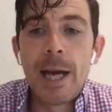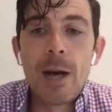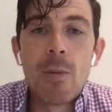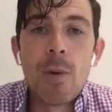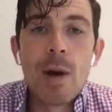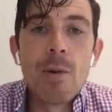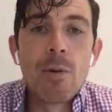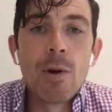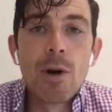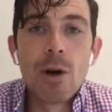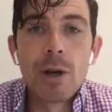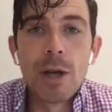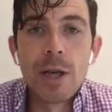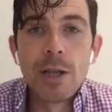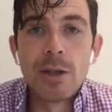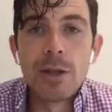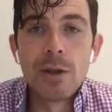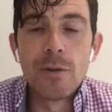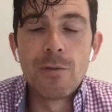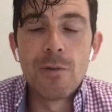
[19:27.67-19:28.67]
when we're looking
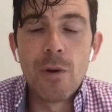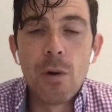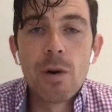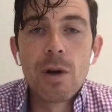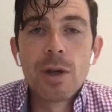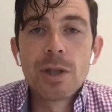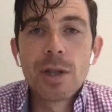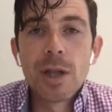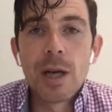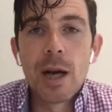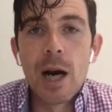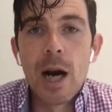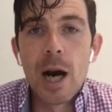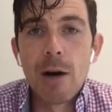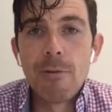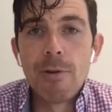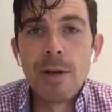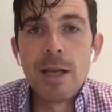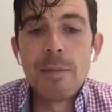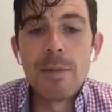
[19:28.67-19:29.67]
to focus our
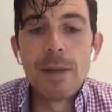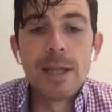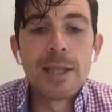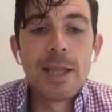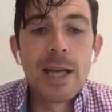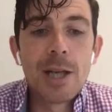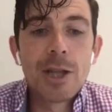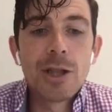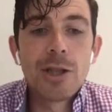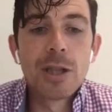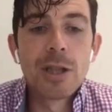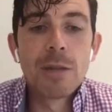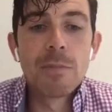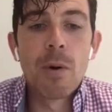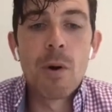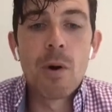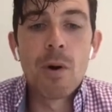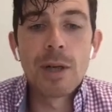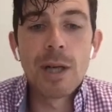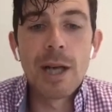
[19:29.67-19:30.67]
rehabilitation, it's
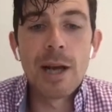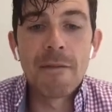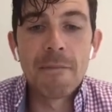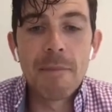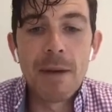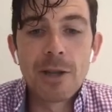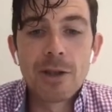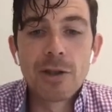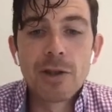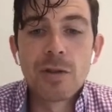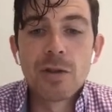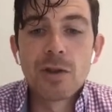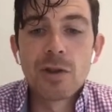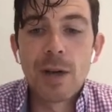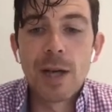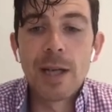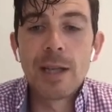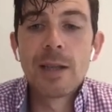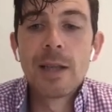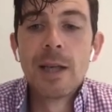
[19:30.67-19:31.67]
important to have measures of
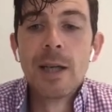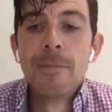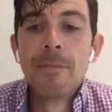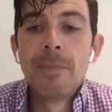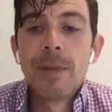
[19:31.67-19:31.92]
strength